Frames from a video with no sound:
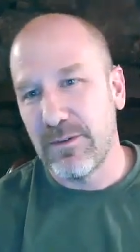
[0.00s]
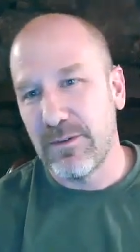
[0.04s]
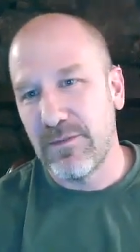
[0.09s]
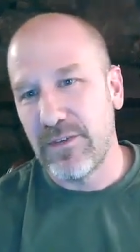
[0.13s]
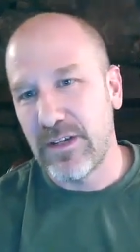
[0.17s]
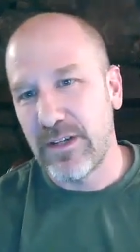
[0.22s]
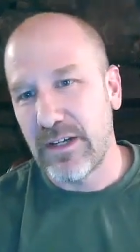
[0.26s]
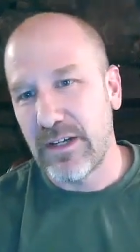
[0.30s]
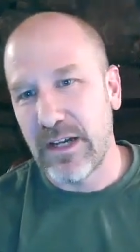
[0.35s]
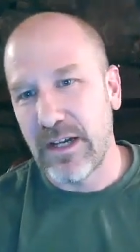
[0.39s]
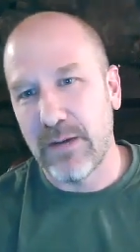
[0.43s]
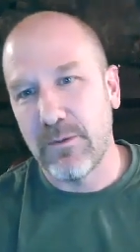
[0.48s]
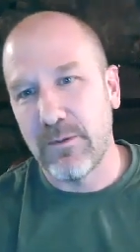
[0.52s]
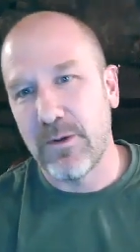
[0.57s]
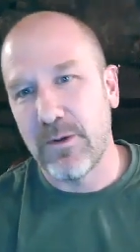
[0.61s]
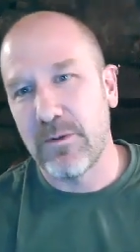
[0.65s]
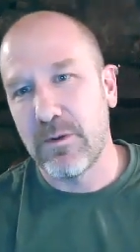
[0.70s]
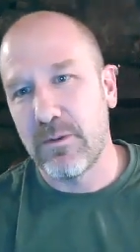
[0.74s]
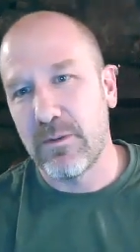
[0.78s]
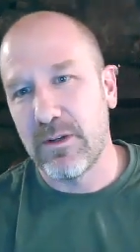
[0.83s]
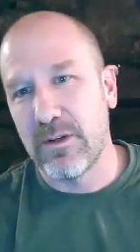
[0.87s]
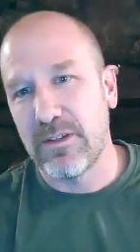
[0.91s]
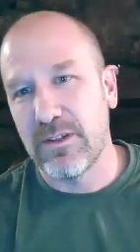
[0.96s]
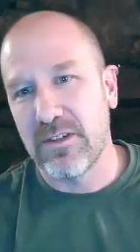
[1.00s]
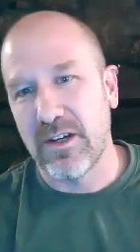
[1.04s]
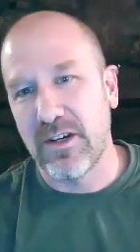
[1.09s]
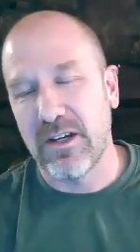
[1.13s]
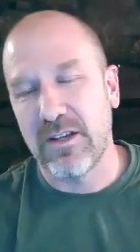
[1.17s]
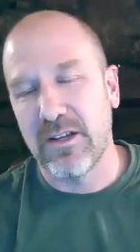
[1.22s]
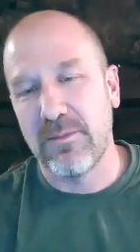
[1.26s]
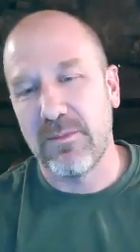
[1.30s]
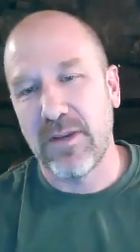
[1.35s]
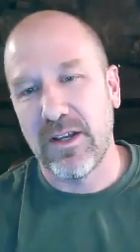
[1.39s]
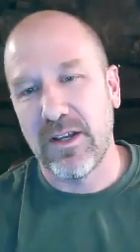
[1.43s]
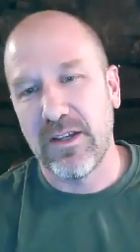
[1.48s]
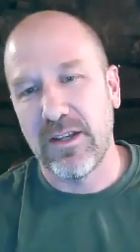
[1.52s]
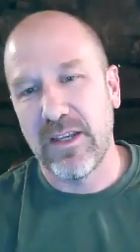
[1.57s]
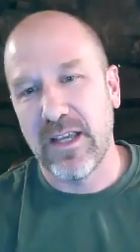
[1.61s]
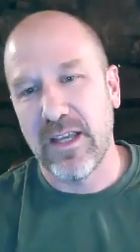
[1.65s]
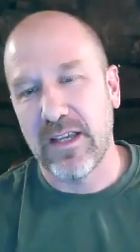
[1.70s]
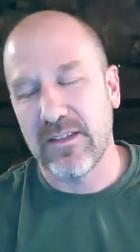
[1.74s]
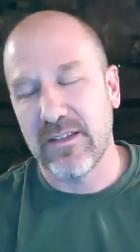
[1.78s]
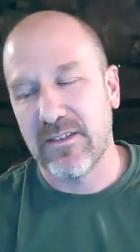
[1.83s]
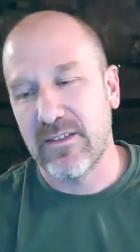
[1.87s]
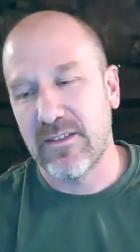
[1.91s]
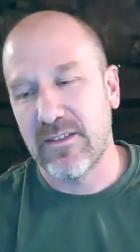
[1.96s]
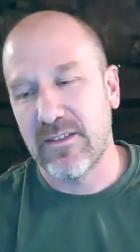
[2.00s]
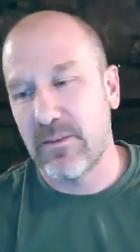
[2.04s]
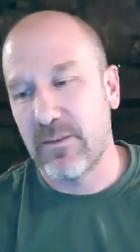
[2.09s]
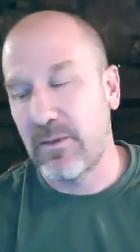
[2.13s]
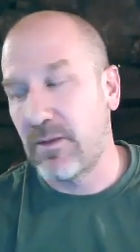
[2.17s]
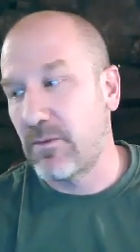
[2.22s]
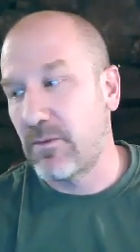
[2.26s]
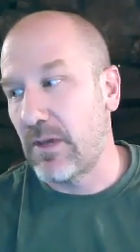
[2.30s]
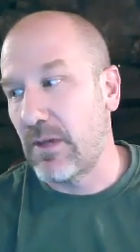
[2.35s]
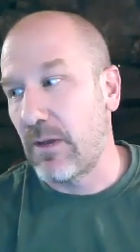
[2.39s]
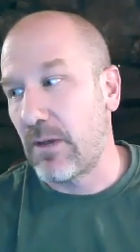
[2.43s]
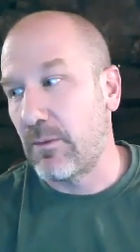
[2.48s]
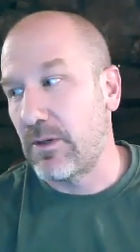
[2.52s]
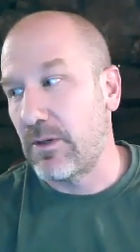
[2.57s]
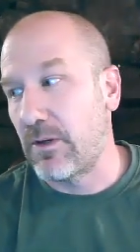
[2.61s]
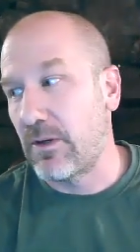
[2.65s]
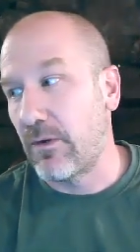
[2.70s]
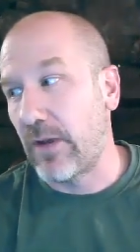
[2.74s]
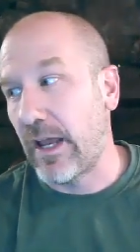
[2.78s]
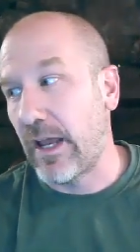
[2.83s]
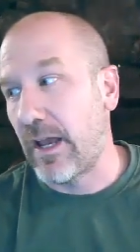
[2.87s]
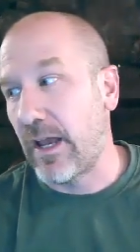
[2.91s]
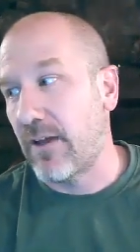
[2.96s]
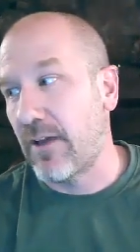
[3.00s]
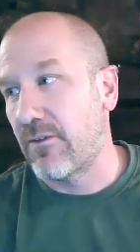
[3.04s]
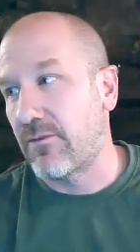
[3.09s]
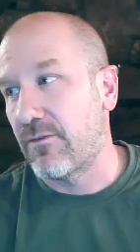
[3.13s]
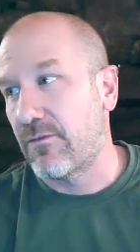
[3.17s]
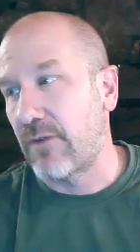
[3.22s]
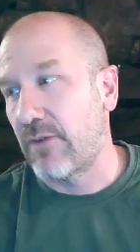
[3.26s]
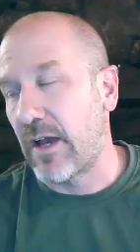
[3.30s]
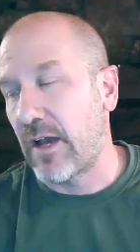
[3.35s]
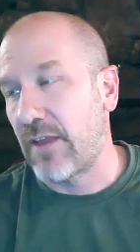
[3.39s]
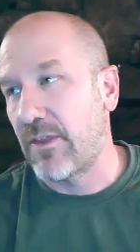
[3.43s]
We'll figure out what we want to talk about next. Because I mean, yeah, we don't have.